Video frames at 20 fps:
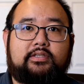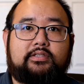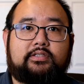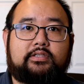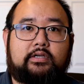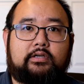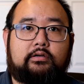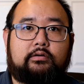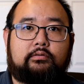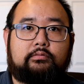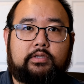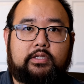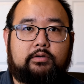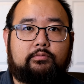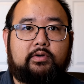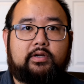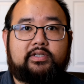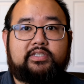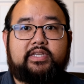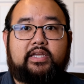So, you know,
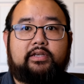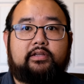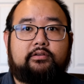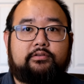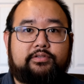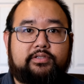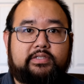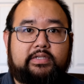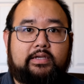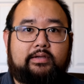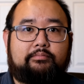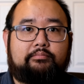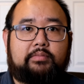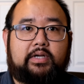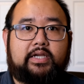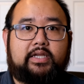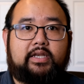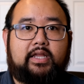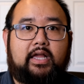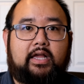where a technical set
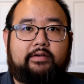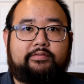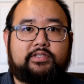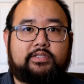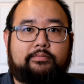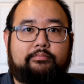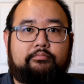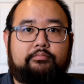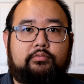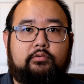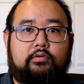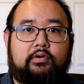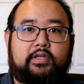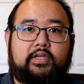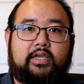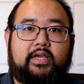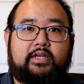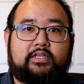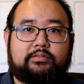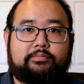might have some
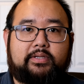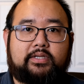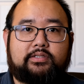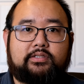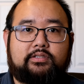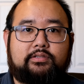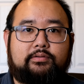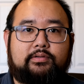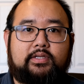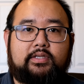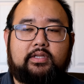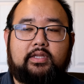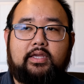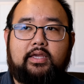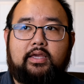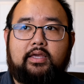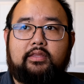boring aspects to it,